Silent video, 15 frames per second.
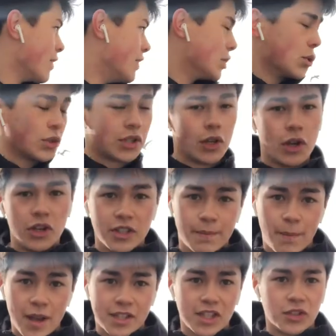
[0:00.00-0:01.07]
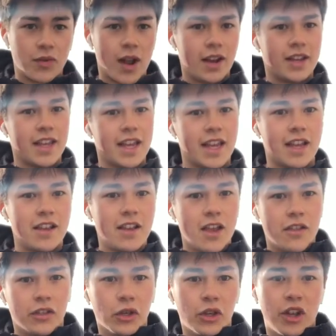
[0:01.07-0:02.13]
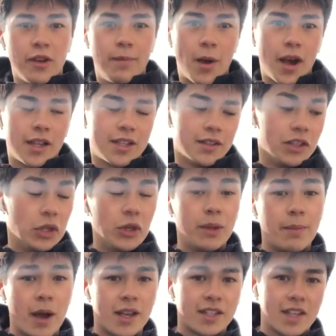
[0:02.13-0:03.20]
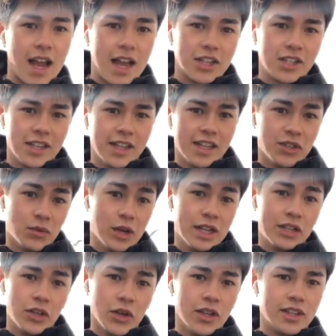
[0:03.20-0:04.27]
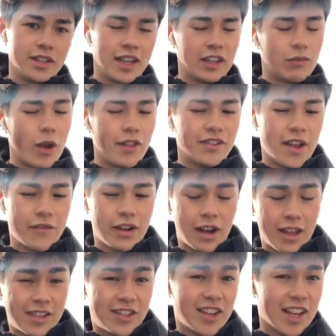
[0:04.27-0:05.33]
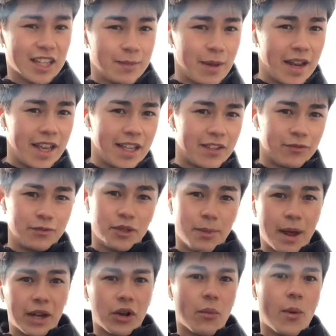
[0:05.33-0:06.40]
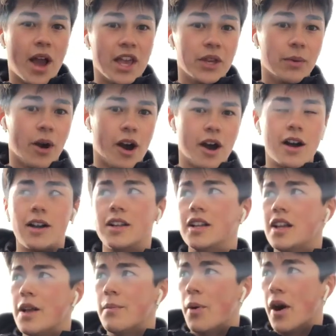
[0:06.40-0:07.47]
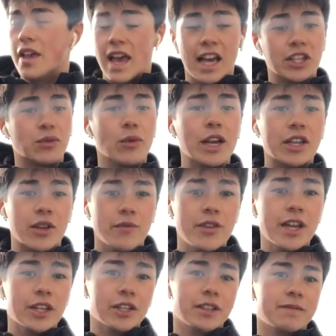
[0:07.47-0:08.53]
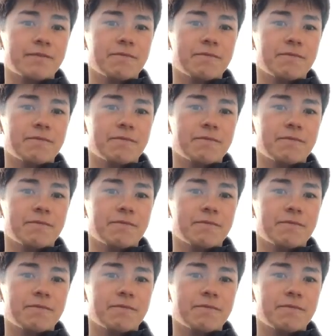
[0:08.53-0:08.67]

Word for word: There's also loads of buses around here, the Unibus, Uni Unibus actually is really good. It runs every like six minutes, depending on where you are. But yeah, it's really convenient.